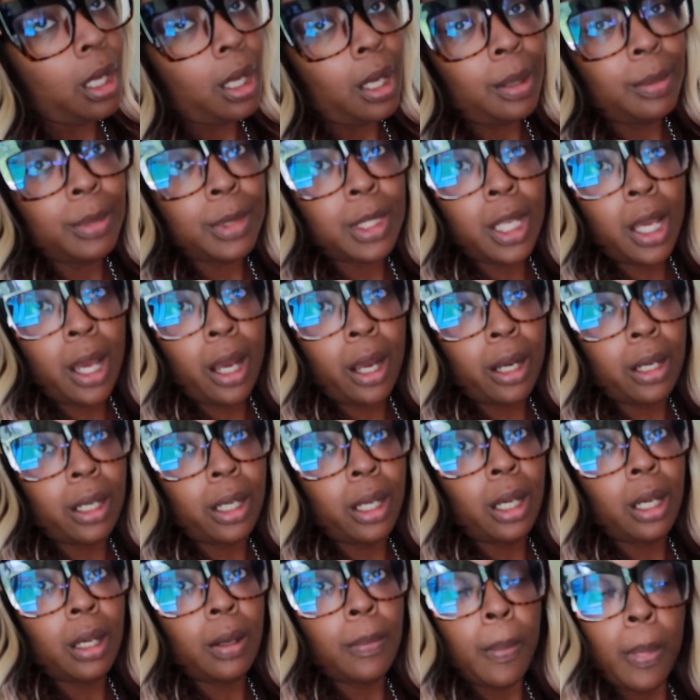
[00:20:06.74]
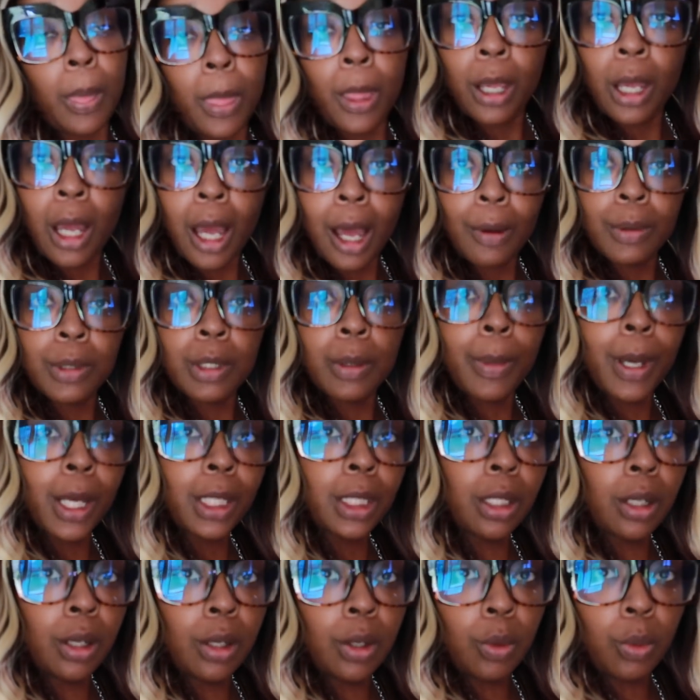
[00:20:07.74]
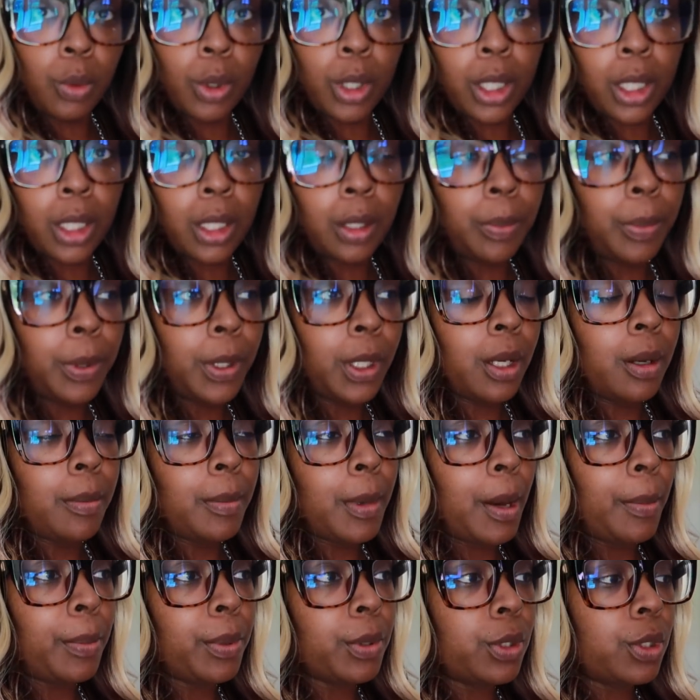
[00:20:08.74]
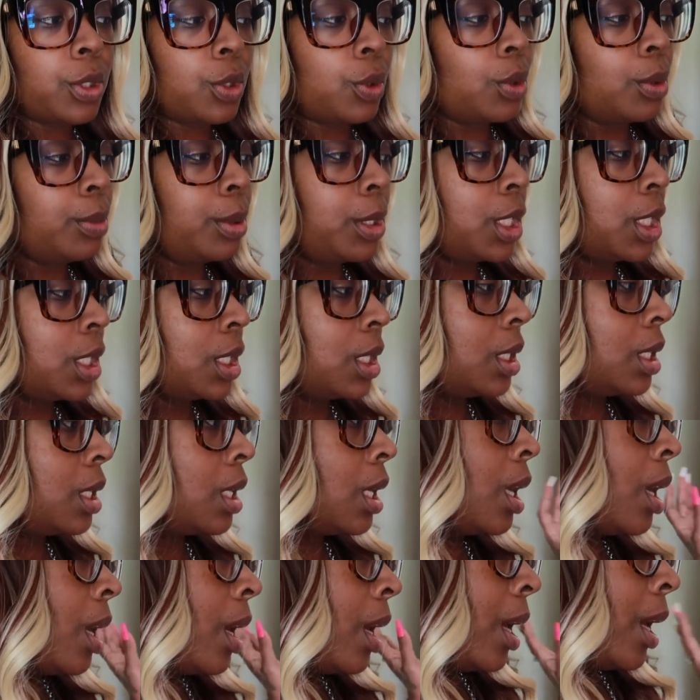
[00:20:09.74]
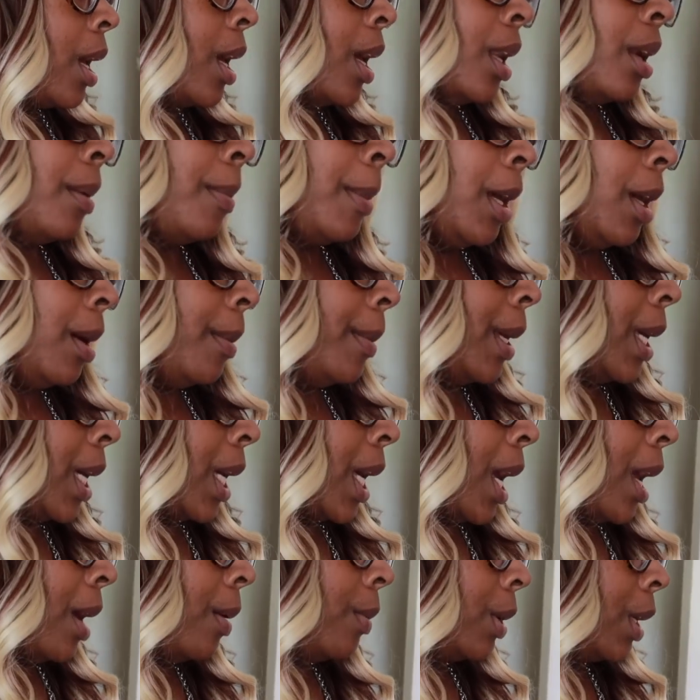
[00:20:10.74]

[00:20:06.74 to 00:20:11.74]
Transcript: I'm tired, y'all. I was about to go to work and to pick up my prescriptions, and the mailman came